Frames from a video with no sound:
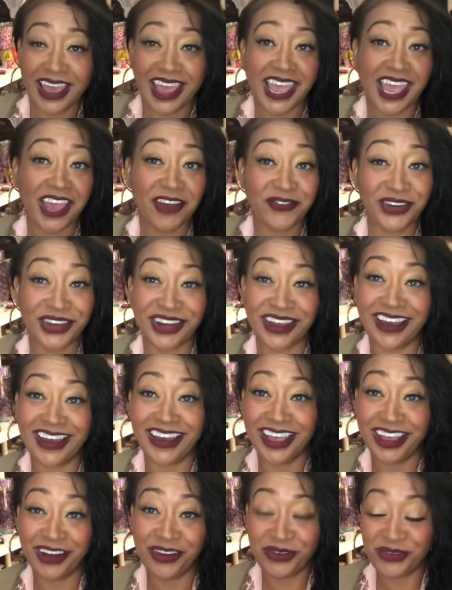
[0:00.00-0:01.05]
I have one
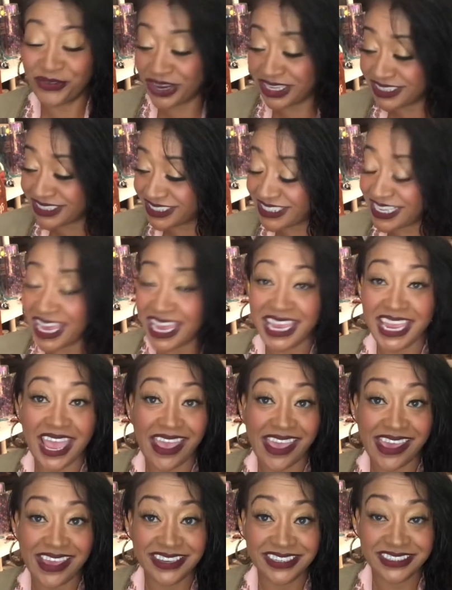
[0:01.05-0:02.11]
on Wednesday
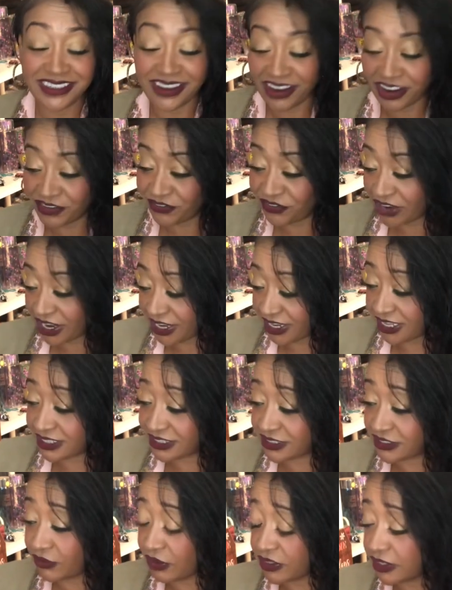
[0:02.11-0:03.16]
and on Friday,
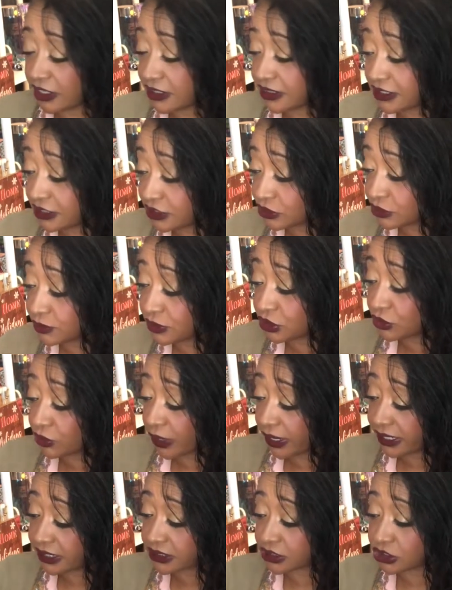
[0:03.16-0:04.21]
so I thought these would be
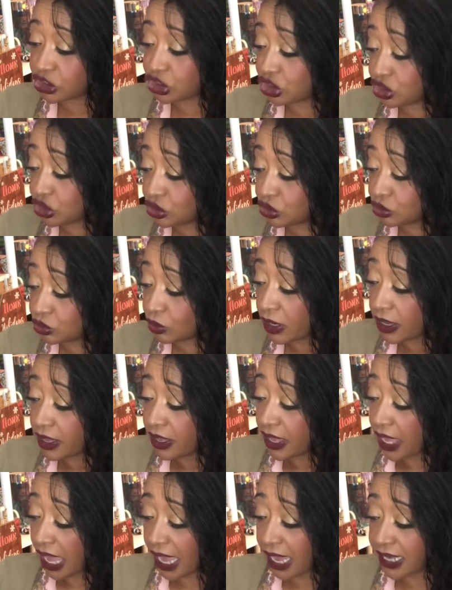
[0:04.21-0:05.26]
great to
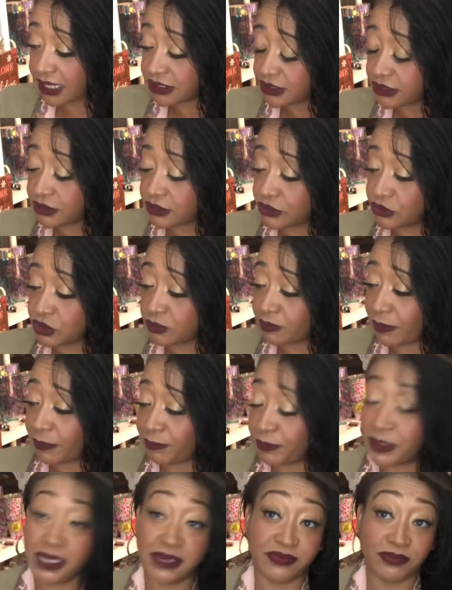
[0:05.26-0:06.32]
add to those
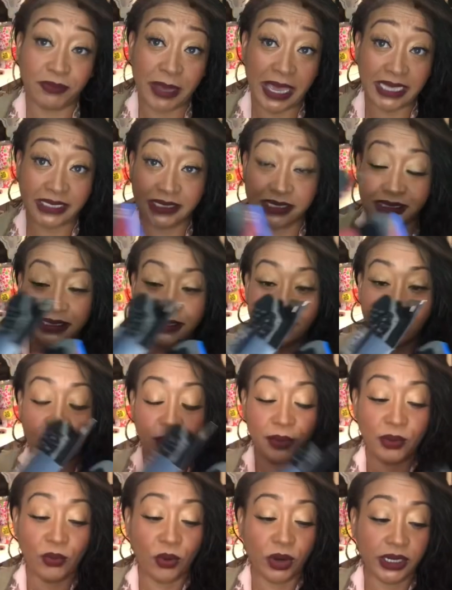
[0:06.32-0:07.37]
gift baskets that I'll
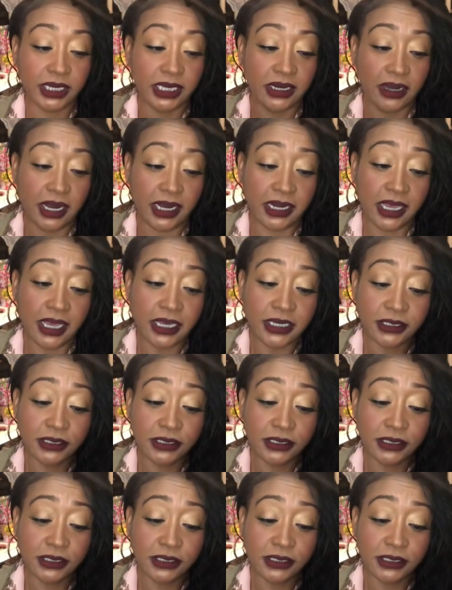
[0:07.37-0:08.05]
be working on.